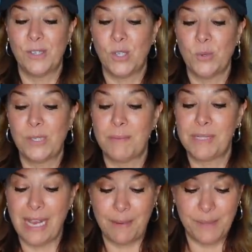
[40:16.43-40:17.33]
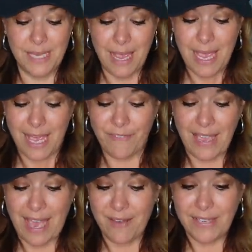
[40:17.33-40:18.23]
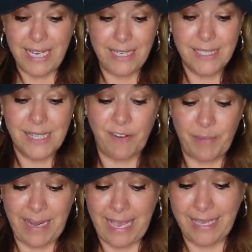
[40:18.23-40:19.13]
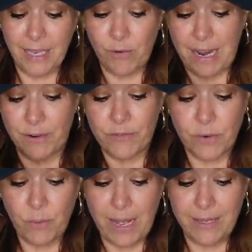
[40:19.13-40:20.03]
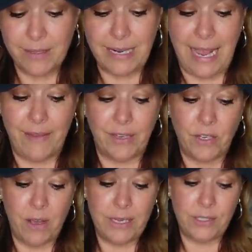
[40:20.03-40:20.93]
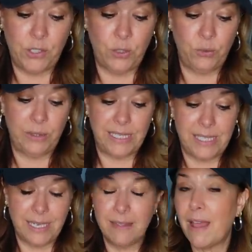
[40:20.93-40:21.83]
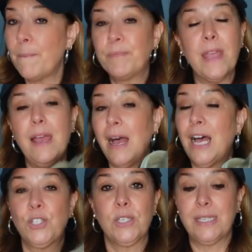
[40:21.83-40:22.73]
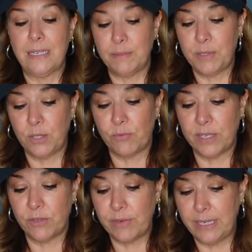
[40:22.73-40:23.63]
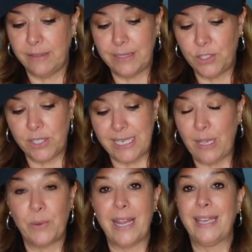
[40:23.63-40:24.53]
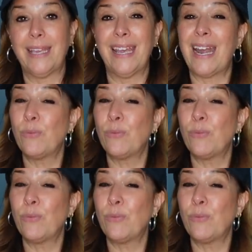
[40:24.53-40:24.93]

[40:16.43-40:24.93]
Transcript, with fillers: So sometimes if I have Keens that have been hanging around for a while and I haven't gotten to listing them, I'll just send them to The Real Real and just take what I can get.